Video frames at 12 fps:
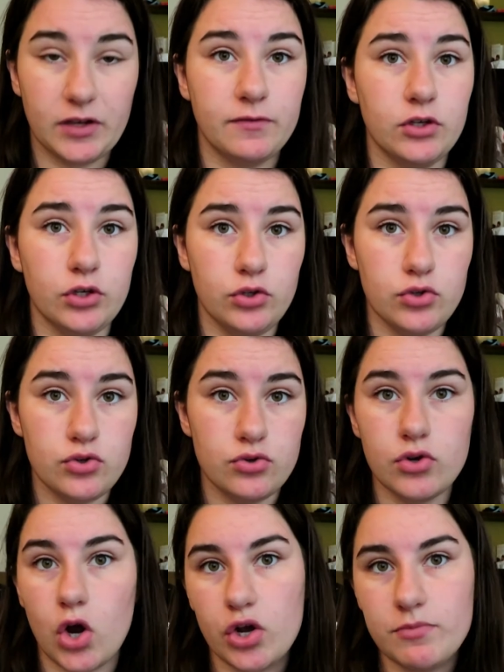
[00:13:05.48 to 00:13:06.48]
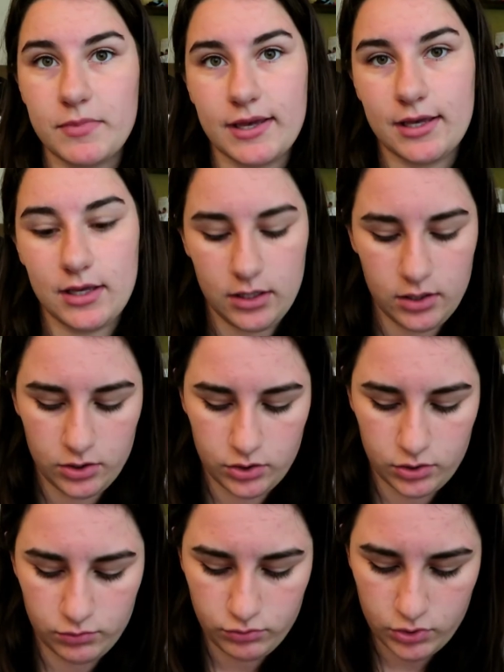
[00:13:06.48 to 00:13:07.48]
if you know me,
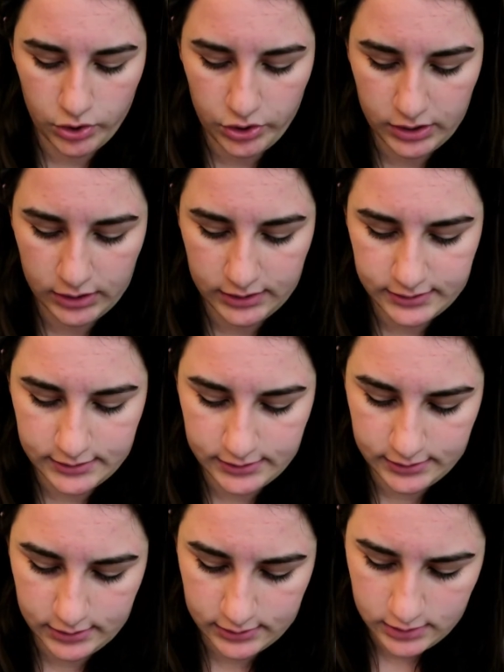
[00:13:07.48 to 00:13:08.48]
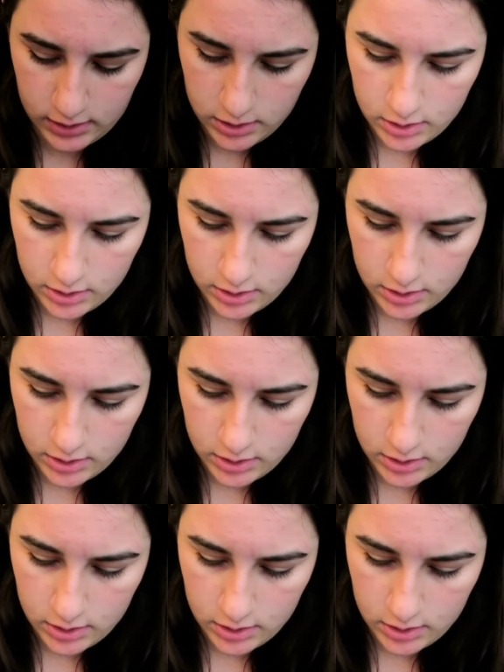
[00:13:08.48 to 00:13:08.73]
you'll know that this is,